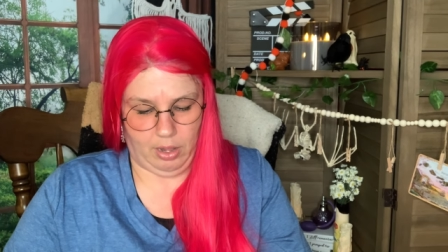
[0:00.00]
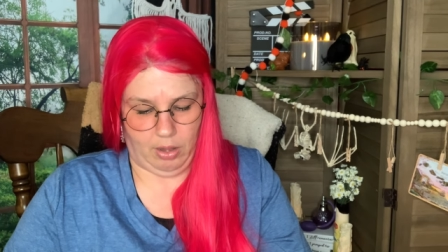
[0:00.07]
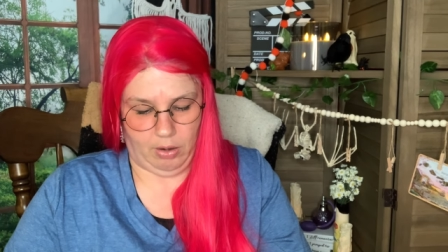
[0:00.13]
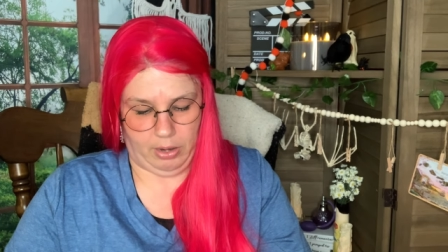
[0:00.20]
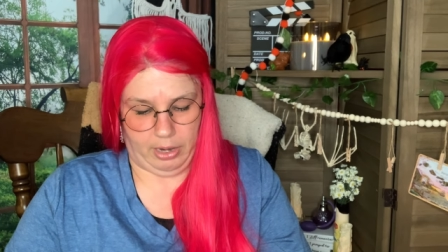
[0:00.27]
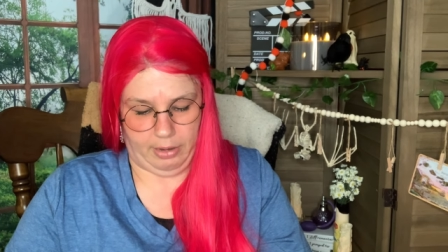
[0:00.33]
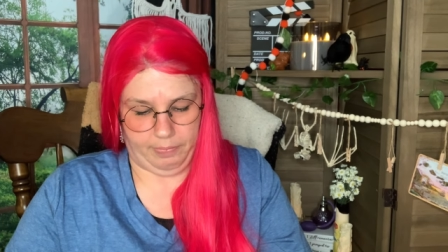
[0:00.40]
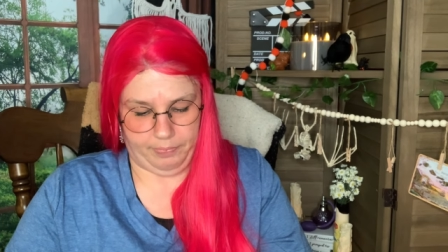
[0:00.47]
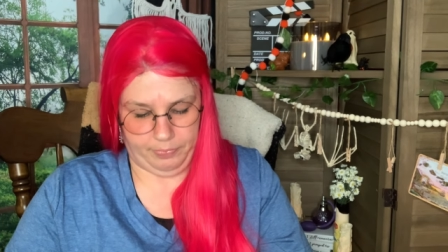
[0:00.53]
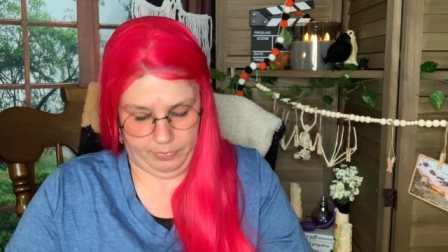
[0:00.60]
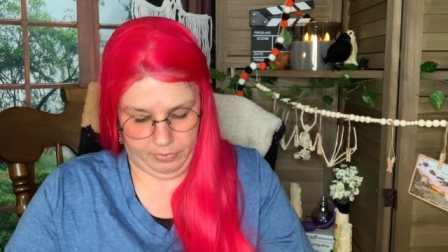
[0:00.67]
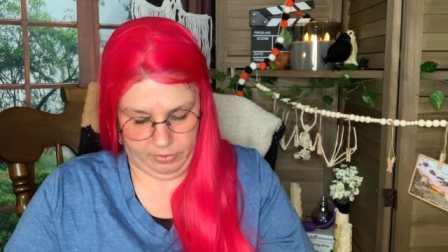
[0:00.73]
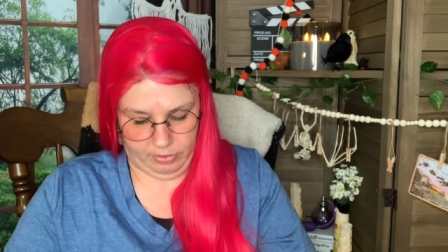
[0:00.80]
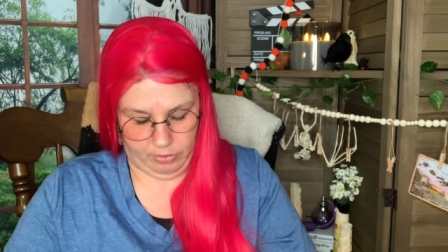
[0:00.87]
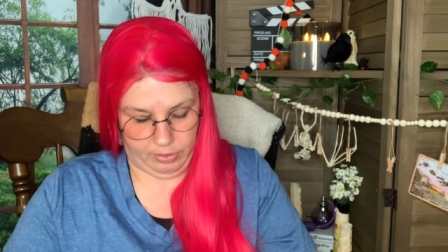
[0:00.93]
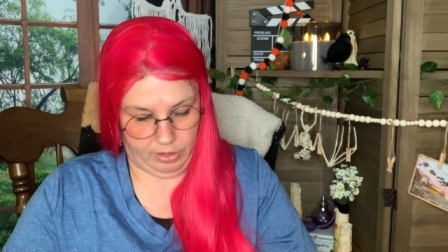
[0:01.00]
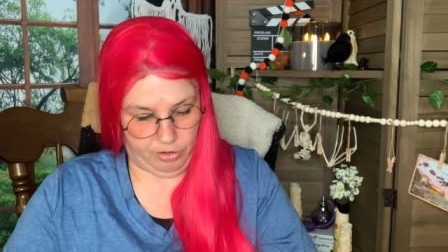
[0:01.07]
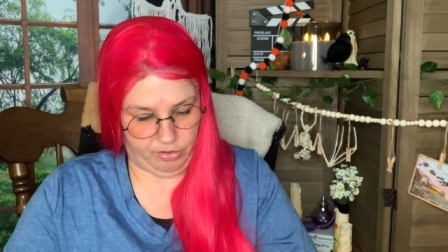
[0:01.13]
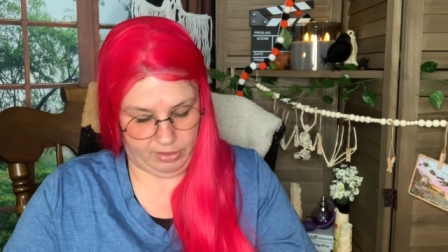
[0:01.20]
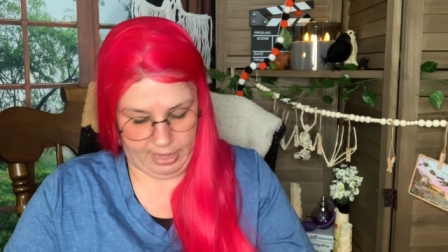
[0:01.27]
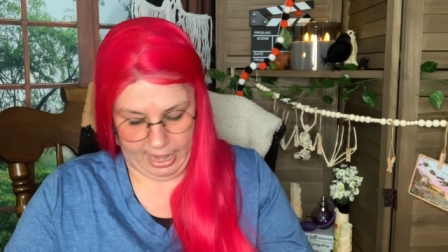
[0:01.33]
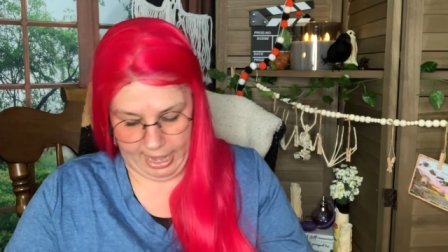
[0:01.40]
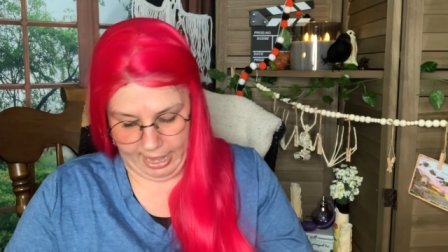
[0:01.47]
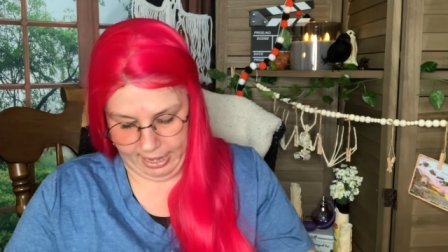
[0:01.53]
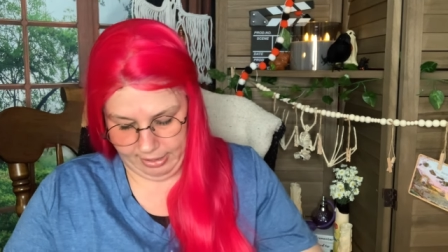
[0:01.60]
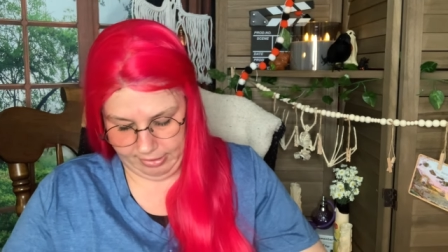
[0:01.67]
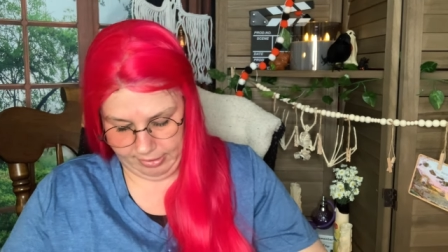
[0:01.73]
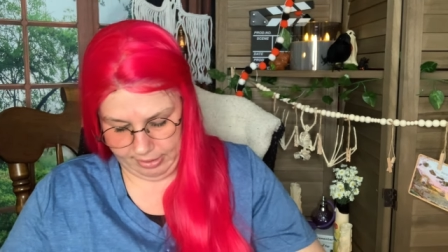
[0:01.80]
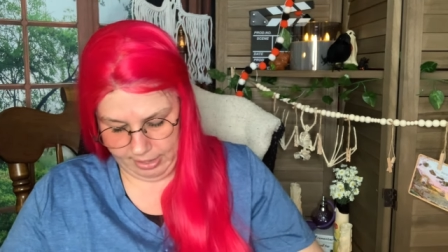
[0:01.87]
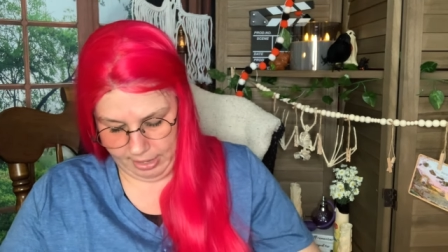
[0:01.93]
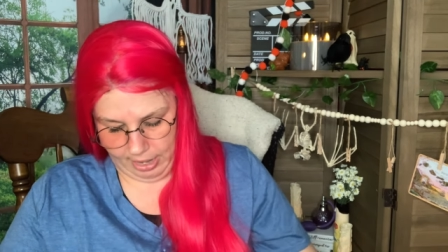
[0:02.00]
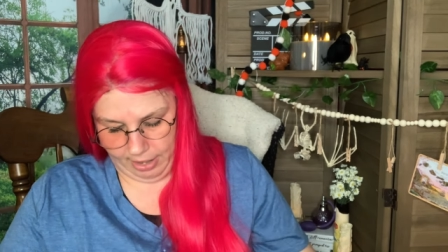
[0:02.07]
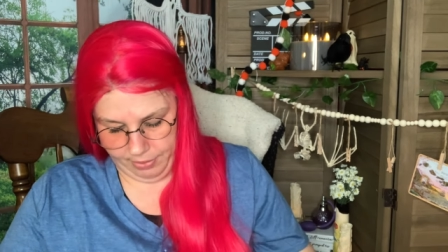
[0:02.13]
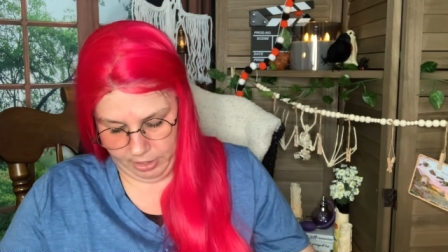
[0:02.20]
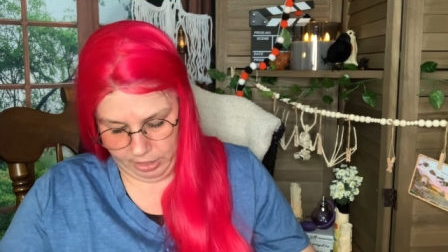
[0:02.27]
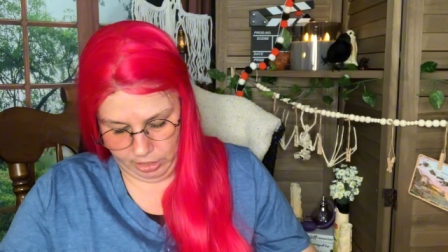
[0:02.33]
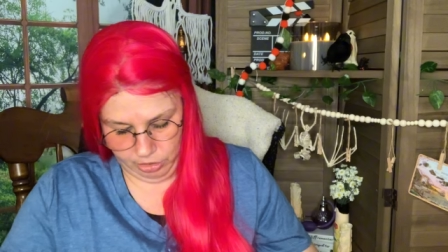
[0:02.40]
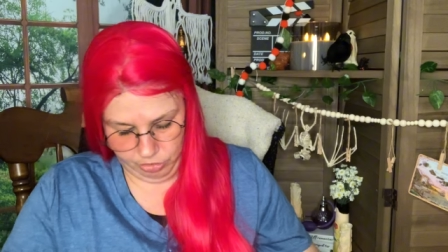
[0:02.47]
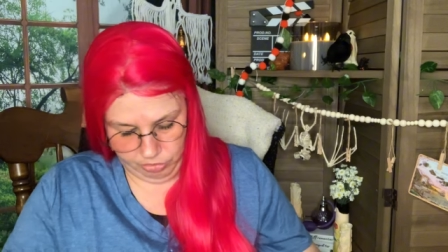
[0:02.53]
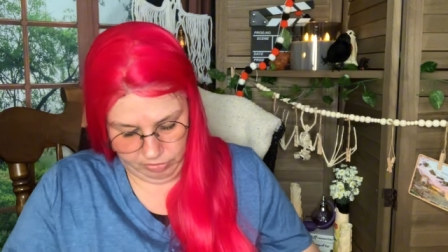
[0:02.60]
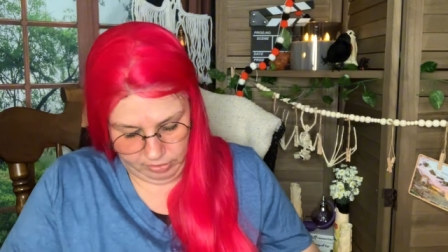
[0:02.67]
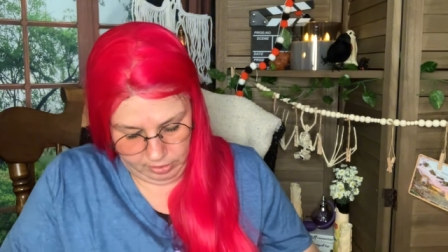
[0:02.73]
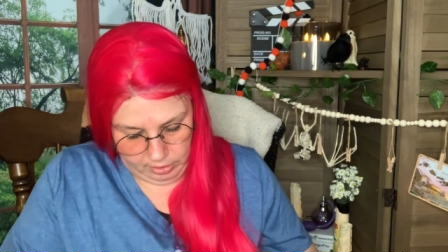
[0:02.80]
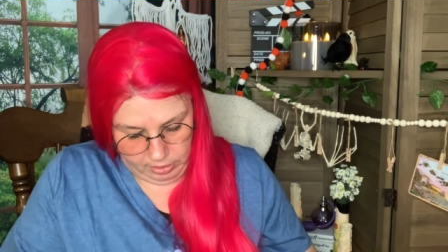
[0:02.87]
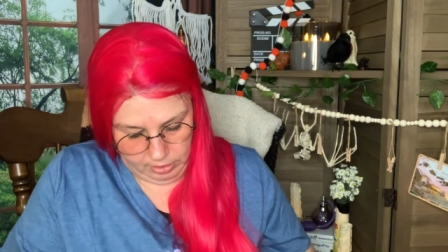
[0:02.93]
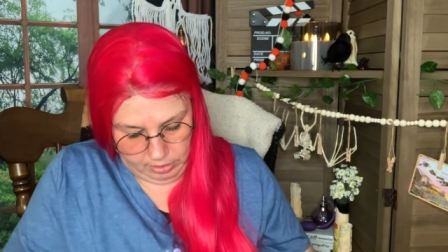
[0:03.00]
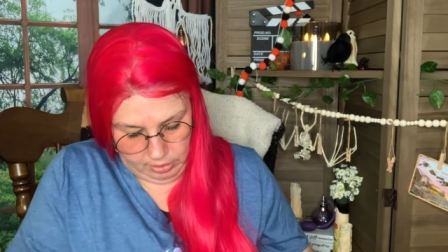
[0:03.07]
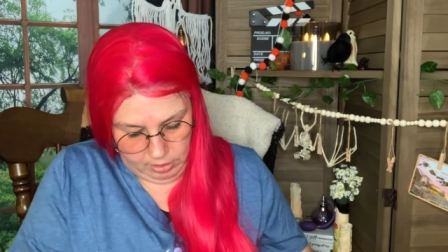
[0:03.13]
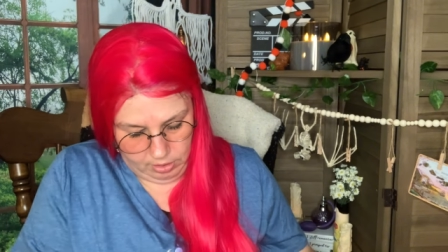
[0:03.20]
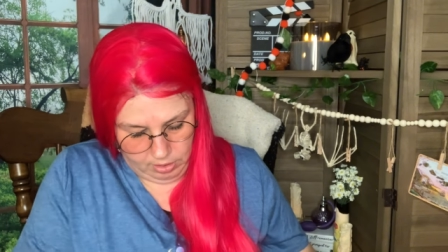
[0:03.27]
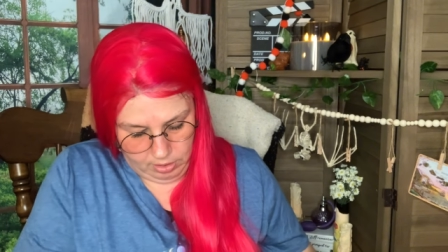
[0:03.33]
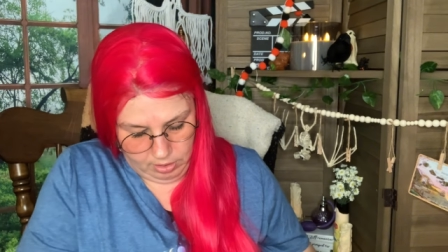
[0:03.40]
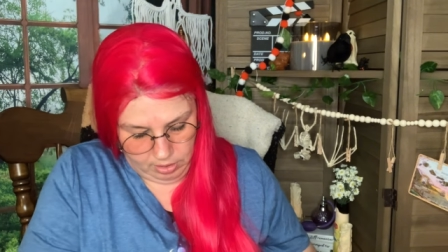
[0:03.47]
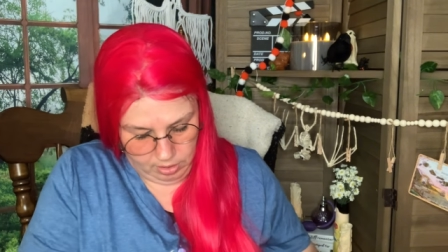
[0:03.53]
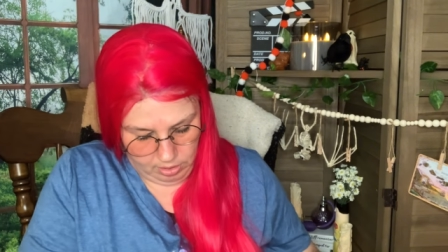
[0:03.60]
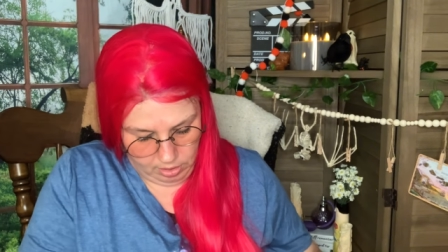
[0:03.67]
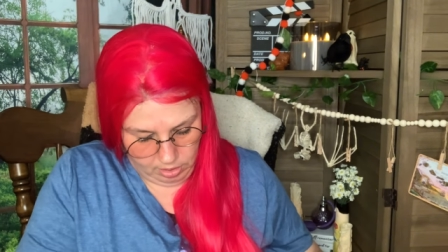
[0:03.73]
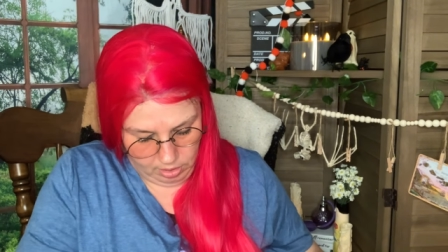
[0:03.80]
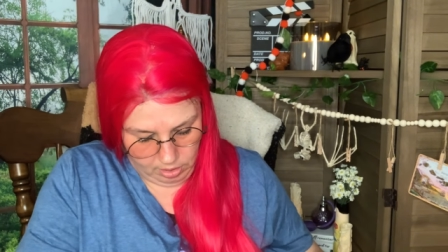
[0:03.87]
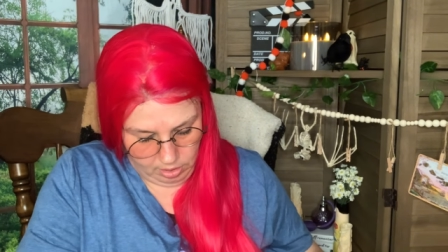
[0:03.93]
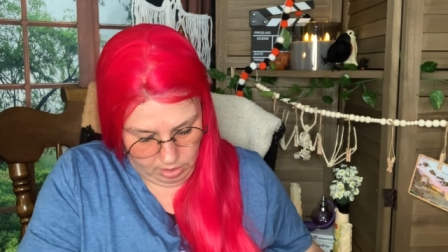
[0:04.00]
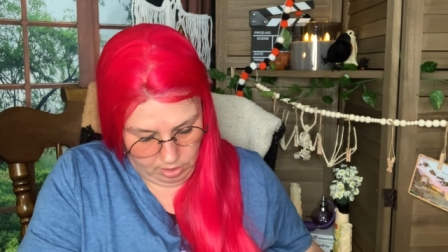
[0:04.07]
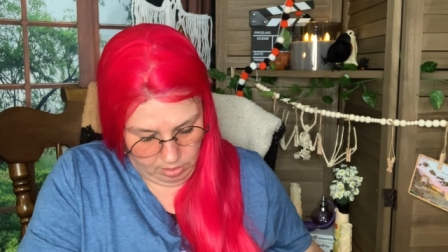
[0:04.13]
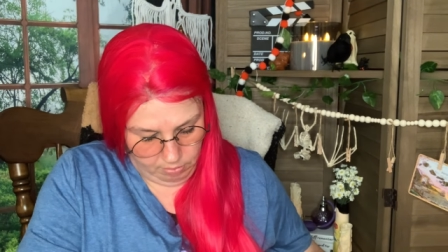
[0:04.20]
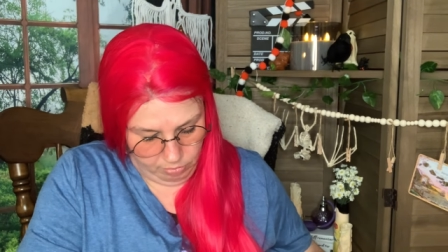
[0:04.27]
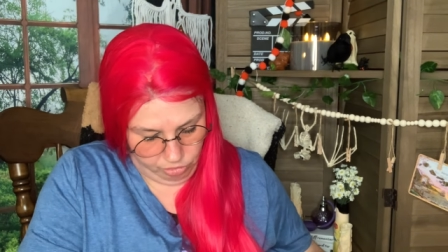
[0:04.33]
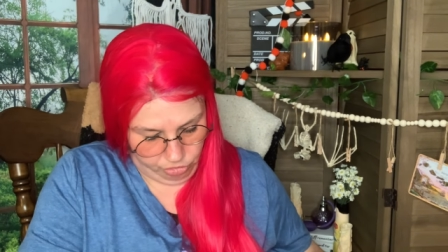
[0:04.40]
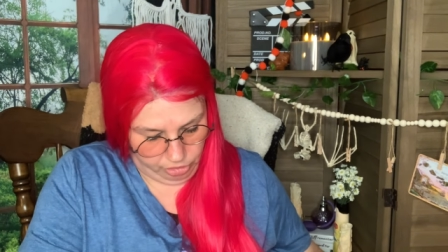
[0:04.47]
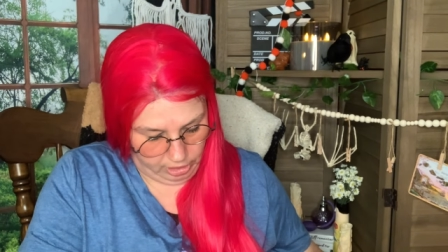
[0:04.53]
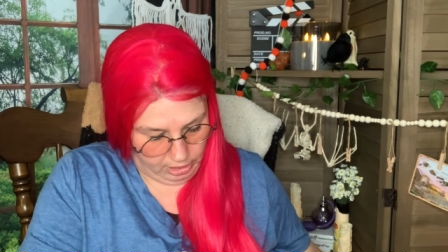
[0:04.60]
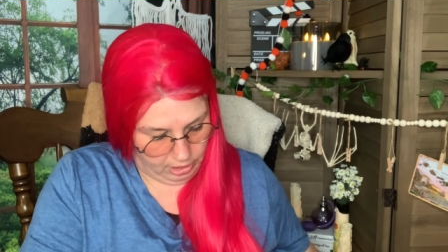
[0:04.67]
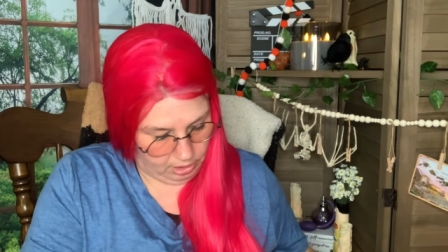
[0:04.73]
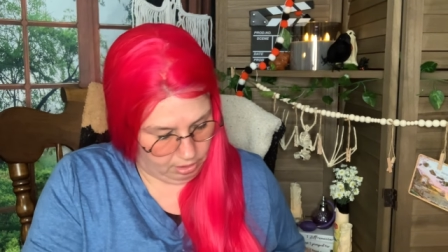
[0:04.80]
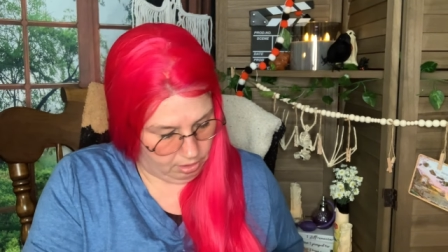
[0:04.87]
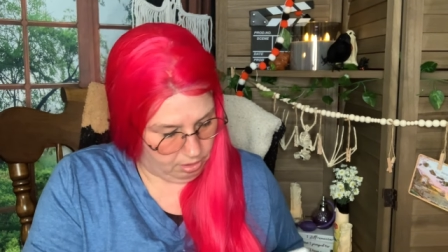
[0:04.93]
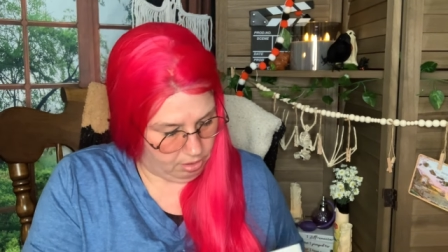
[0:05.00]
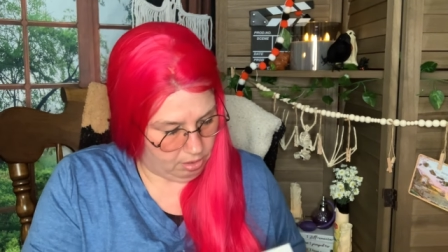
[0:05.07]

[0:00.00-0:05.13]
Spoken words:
Okay. So there's that. And then here's the machine.